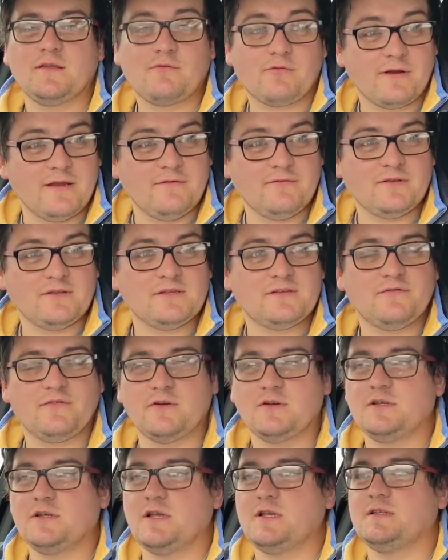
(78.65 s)
cravings for
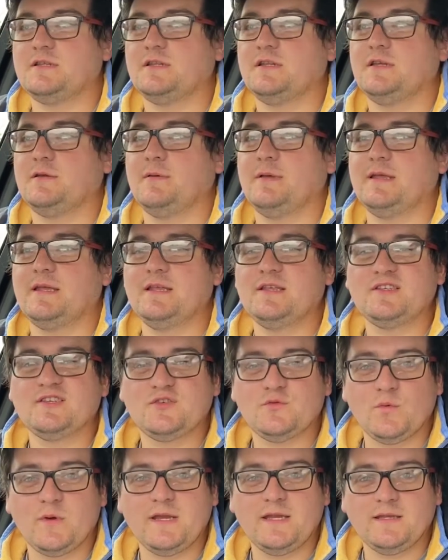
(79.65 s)
just the big
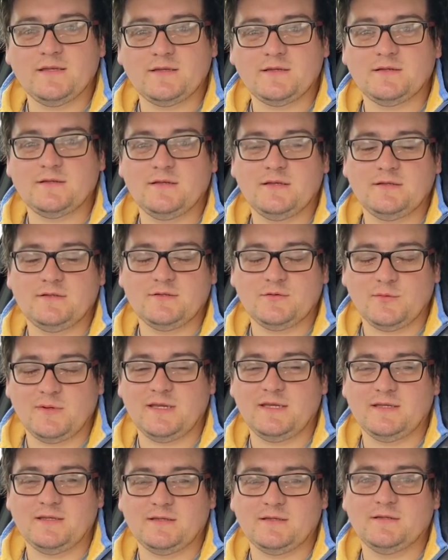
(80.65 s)
sweet
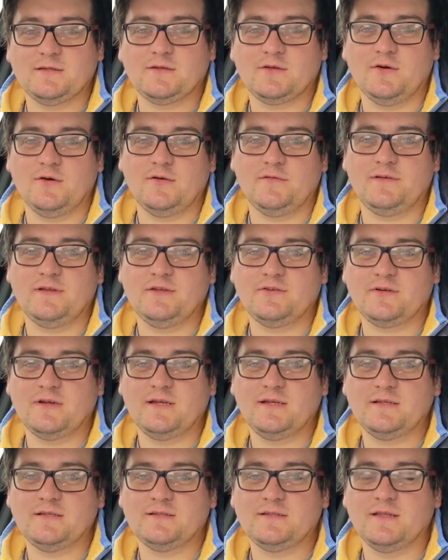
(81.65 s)
coffee
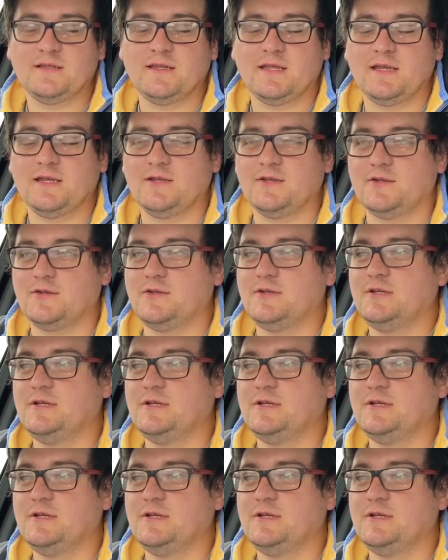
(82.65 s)
drinks that they do.